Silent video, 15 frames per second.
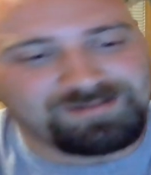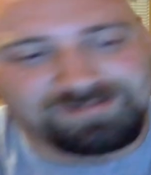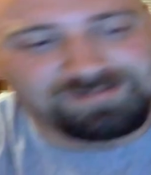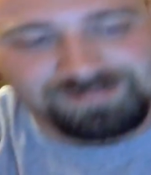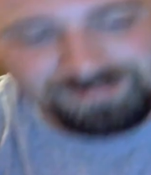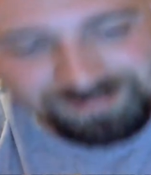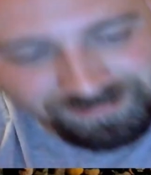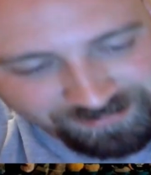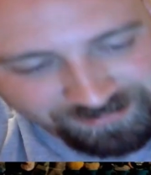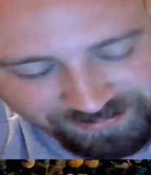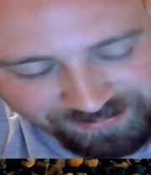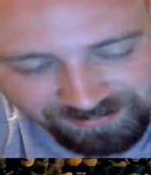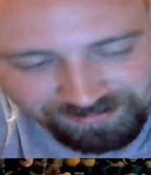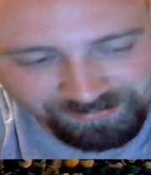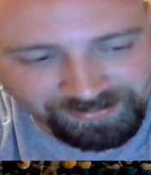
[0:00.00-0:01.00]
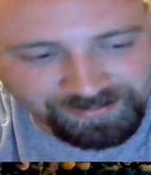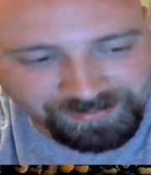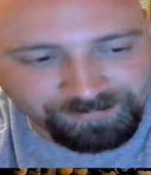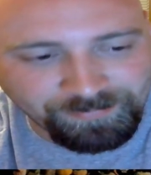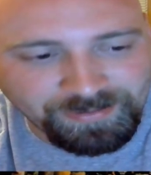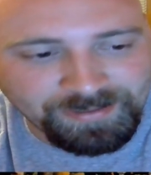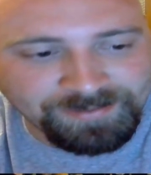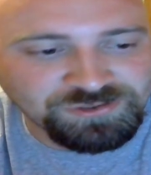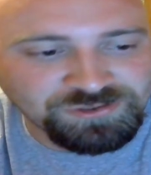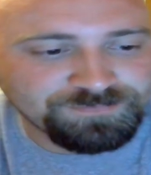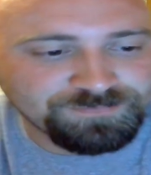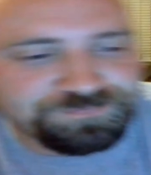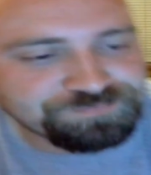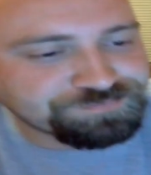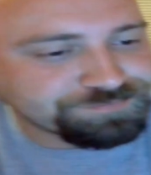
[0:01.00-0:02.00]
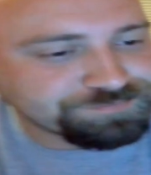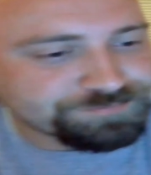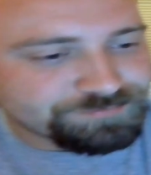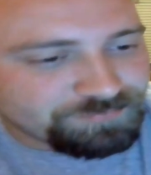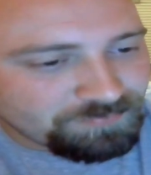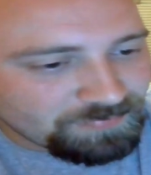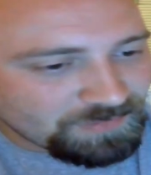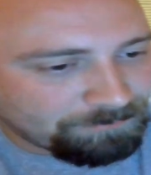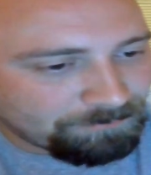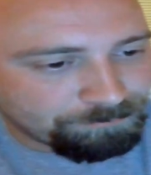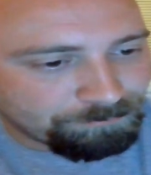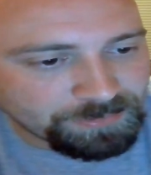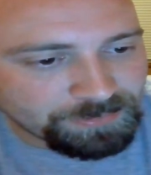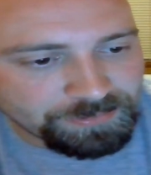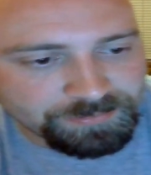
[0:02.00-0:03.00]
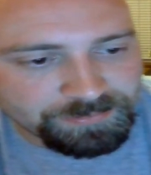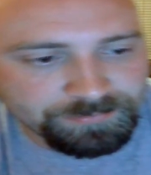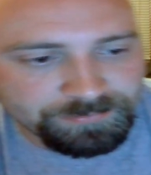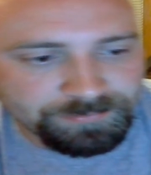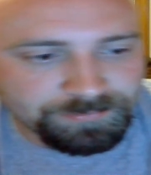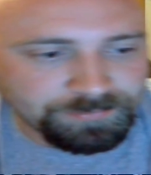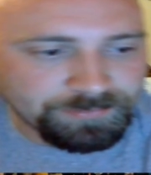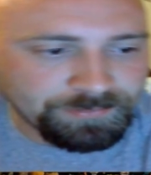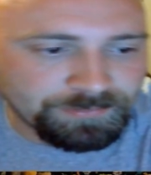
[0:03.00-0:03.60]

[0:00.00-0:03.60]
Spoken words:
It was still a great match. But,